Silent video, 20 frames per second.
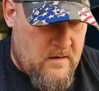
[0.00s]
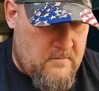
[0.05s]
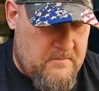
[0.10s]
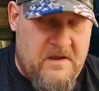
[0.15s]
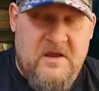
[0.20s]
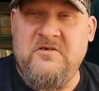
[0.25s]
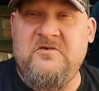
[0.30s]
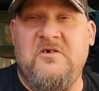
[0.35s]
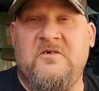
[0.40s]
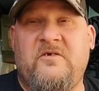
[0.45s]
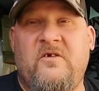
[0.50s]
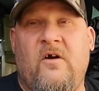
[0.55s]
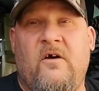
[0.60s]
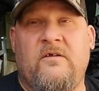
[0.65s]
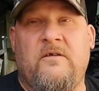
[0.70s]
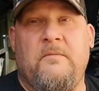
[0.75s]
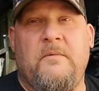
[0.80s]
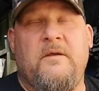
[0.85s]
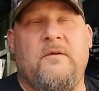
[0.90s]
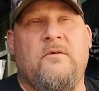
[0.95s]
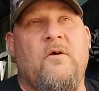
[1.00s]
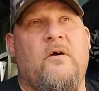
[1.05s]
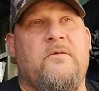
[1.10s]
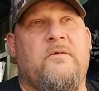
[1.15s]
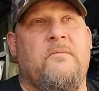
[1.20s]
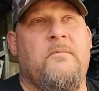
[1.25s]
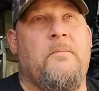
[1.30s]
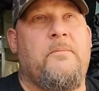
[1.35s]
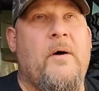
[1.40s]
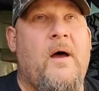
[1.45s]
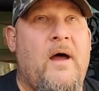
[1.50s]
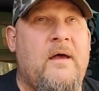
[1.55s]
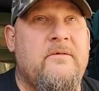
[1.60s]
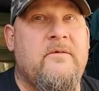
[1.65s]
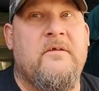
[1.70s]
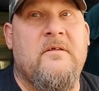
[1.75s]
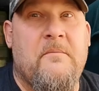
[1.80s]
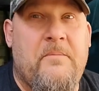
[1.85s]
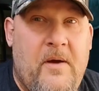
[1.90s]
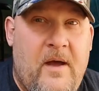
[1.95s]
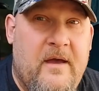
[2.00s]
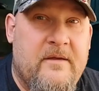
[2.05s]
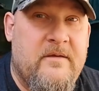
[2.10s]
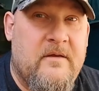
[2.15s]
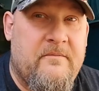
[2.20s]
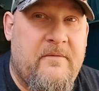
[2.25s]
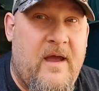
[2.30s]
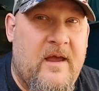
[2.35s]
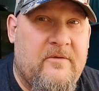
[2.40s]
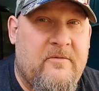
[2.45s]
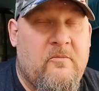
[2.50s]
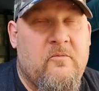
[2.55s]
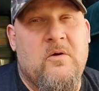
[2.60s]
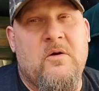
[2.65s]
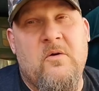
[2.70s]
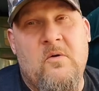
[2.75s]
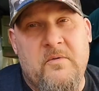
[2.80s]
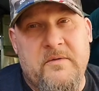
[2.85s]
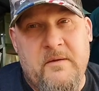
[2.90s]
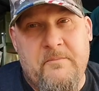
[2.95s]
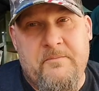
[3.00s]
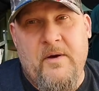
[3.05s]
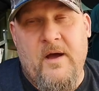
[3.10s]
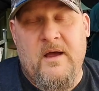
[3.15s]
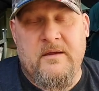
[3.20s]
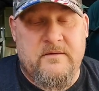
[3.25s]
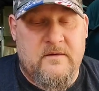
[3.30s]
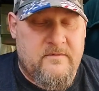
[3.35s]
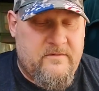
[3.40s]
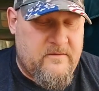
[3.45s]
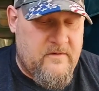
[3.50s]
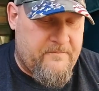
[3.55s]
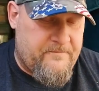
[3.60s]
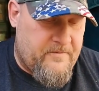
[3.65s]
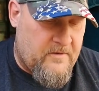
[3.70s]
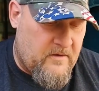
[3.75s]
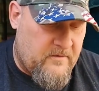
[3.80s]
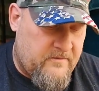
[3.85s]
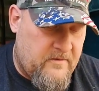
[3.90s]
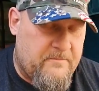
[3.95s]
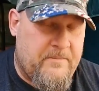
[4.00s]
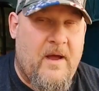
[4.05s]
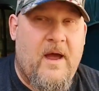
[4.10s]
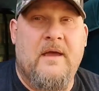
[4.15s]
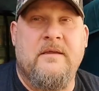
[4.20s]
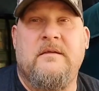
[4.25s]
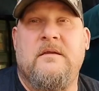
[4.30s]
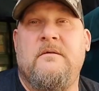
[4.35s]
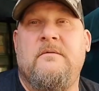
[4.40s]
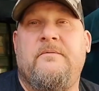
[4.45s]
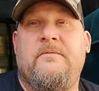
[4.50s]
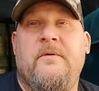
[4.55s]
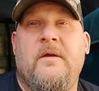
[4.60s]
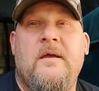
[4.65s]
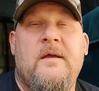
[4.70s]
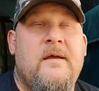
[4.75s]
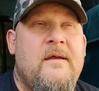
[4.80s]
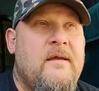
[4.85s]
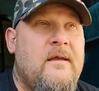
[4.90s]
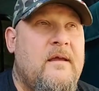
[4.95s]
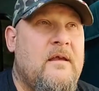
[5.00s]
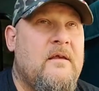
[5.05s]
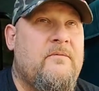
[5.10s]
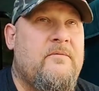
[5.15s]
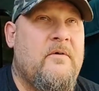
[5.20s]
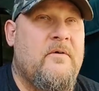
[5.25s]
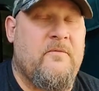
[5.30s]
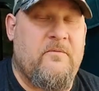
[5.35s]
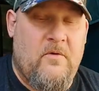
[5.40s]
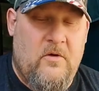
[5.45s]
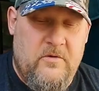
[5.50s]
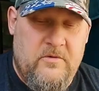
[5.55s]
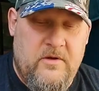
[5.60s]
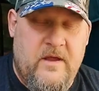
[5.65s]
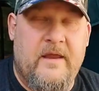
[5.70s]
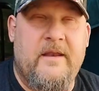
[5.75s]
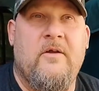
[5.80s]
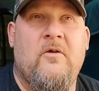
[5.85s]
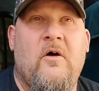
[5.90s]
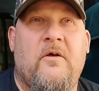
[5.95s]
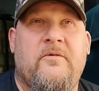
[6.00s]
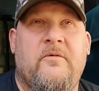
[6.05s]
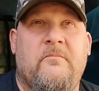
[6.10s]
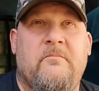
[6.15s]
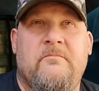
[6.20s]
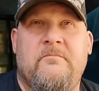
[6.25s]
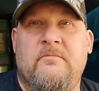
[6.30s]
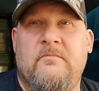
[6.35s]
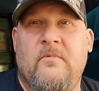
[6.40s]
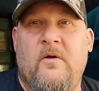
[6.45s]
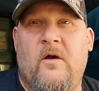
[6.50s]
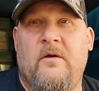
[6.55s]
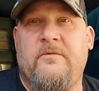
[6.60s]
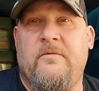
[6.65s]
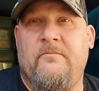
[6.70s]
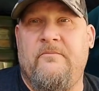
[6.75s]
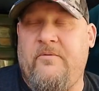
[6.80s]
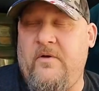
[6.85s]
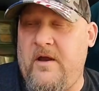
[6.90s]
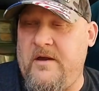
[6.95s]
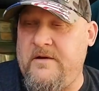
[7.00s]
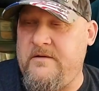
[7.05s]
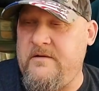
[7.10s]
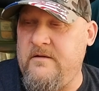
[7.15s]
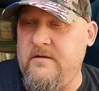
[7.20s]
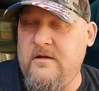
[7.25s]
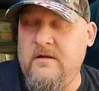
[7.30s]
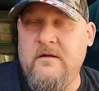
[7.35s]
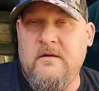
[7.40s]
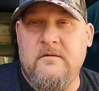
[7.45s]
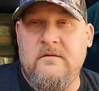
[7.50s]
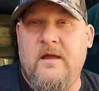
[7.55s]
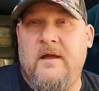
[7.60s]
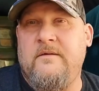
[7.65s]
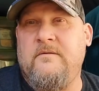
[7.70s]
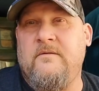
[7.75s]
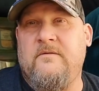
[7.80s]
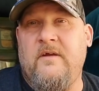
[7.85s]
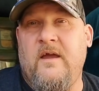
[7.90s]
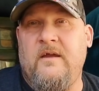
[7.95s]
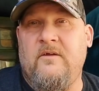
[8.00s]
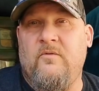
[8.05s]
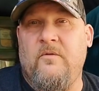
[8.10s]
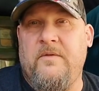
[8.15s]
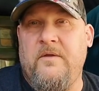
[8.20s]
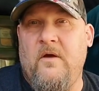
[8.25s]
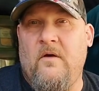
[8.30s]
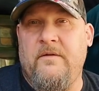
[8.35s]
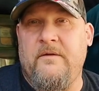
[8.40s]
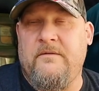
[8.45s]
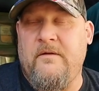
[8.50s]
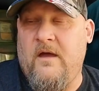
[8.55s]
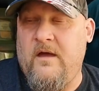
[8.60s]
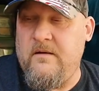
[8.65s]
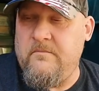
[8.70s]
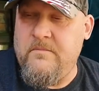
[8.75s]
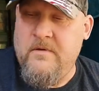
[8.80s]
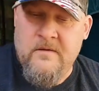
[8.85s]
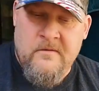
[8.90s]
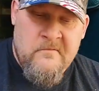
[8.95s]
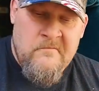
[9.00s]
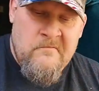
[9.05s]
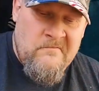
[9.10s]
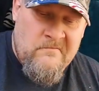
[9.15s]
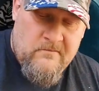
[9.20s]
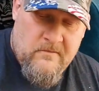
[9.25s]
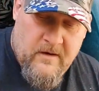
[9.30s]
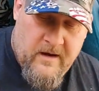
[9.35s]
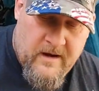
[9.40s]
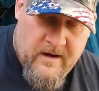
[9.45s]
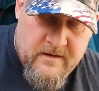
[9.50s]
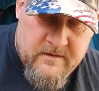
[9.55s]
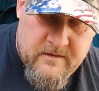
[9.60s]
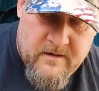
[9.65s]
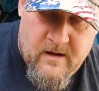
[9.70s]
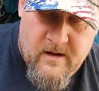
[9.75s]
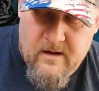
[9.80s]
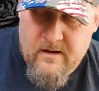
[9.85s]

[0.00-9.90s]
he's just awesome. He's awesome. The positive aspect, we'll go with the positive stuff first. The positive is, first of all, you got an awesome friend that just hangs with you all the time. And,